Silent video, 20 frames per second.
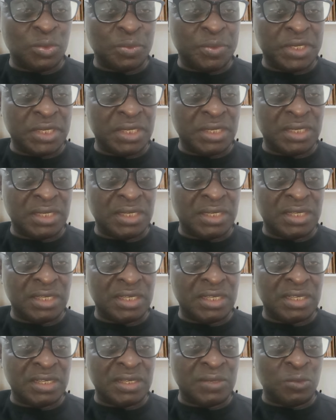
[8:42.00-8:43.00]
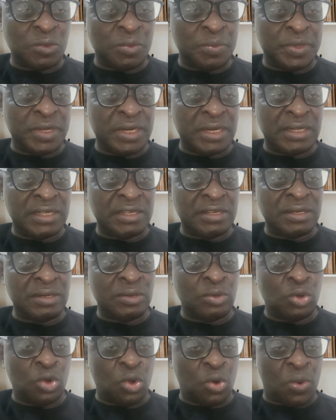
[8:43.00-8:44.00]
be
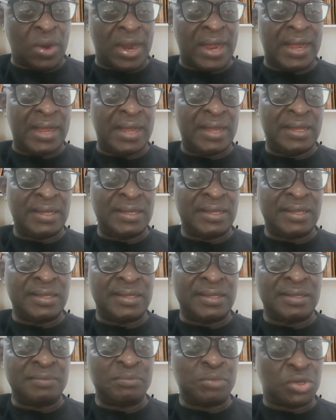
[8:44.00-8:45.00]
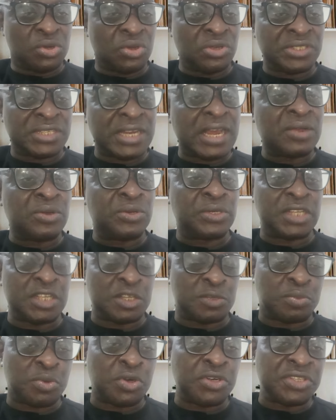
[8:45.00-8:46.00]
lower because Dangote
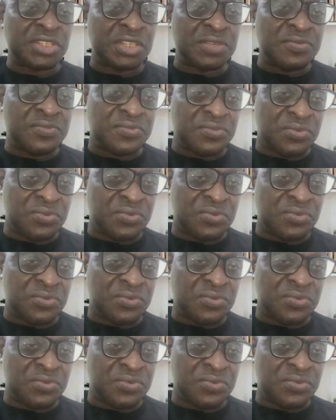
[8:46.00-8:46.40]
is producing